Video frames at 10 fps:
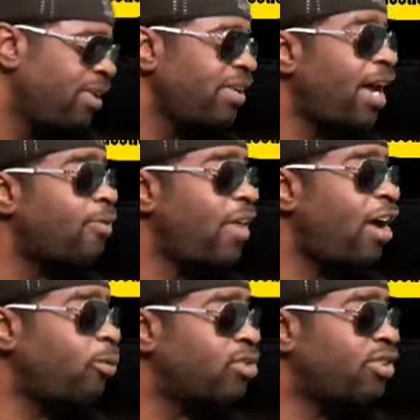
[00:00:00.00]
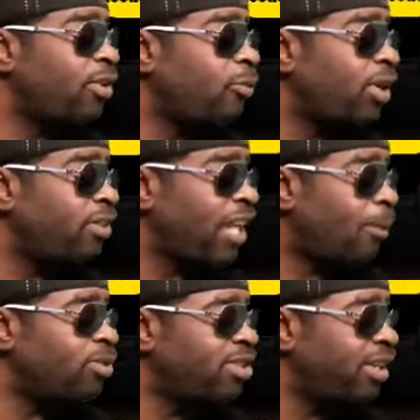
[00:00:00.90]
Now, that was
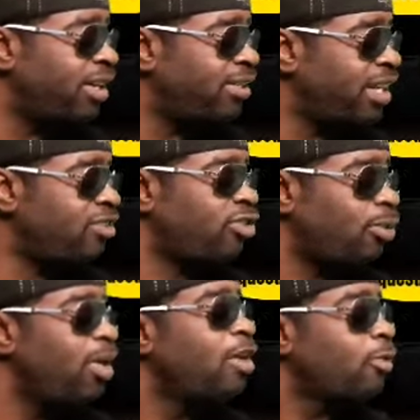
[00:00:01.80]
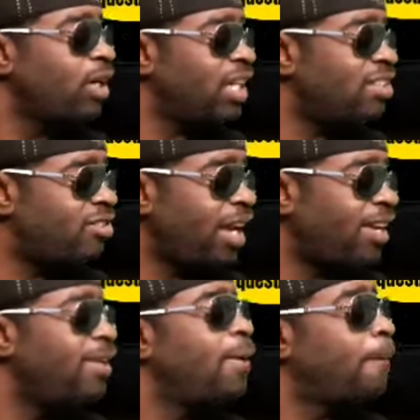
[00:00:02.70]
the initial release
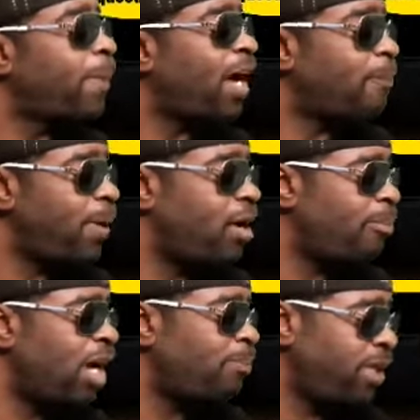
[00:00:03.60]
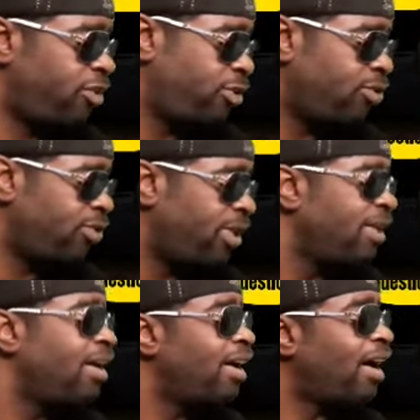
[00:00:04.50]
date by Paramount Pictures.
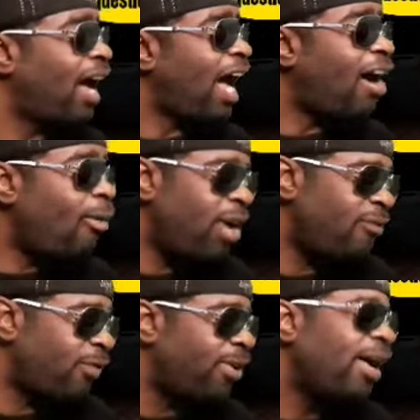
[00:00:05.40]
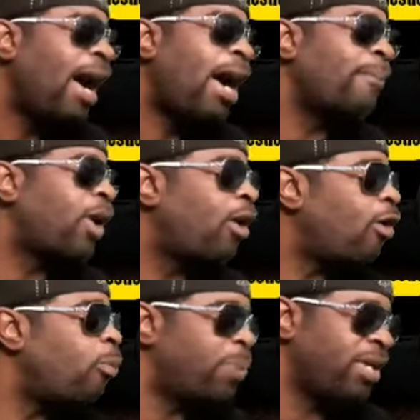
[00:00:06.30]
However, I'm
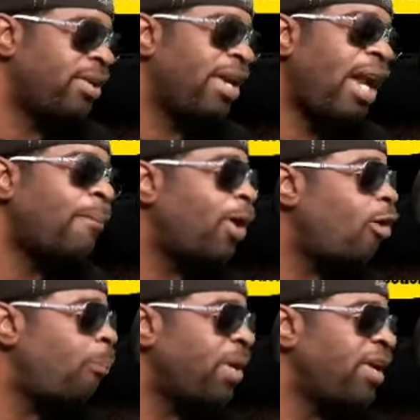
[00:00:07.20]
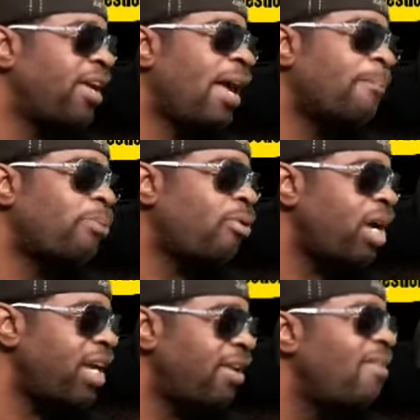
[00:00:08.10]
hoping and I'm
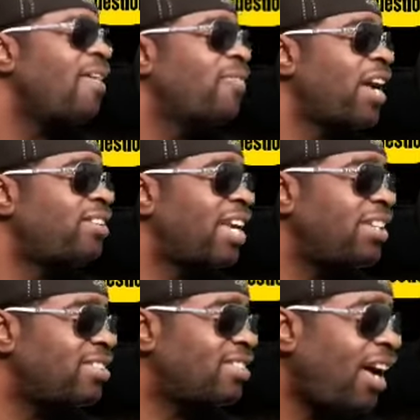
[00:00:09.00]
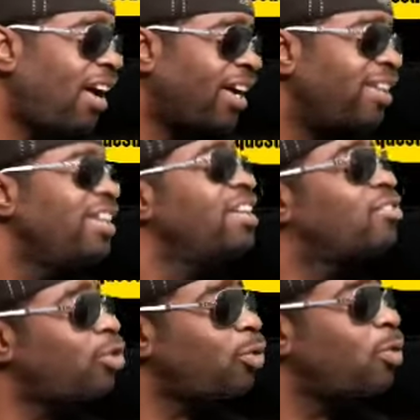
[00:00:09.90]
praying that they decide
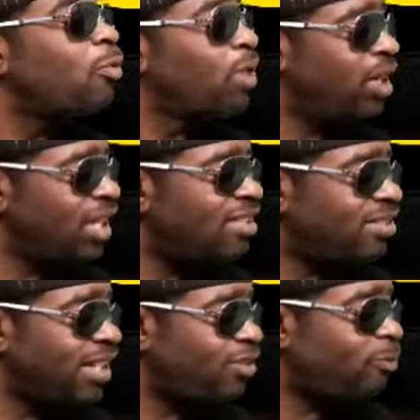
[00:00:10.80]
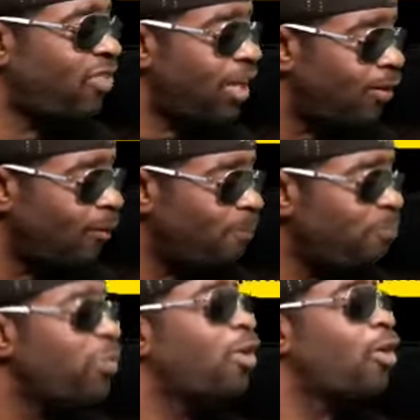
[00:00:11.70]
to release this film
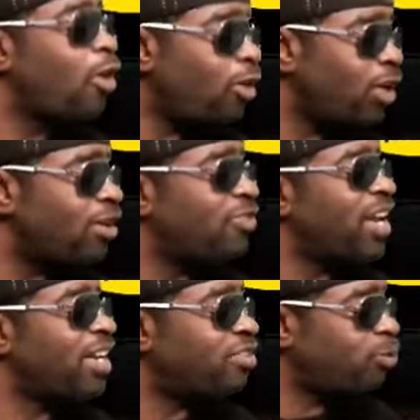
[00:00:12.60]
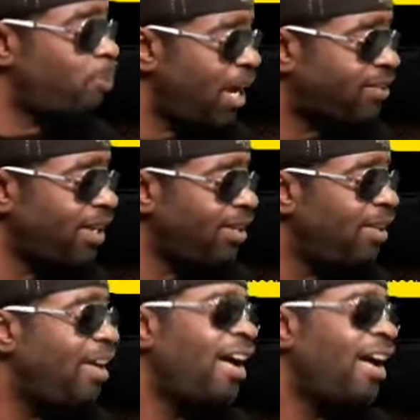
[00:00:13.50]
earlier than expected.